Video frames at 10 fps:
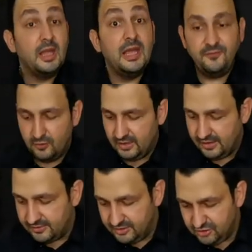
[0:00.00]
And for a
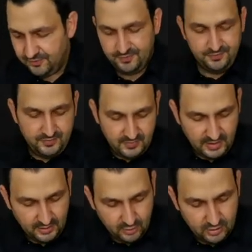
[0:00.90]
garnish,
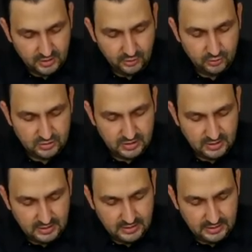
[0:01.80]
I'm gonna use
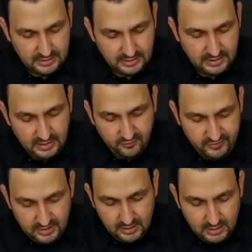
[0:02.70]
a
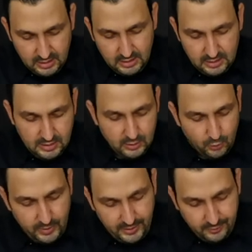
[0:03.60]
kiwi
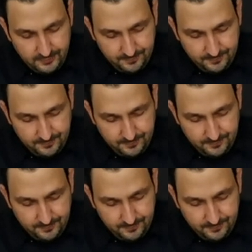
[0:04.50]
wheel.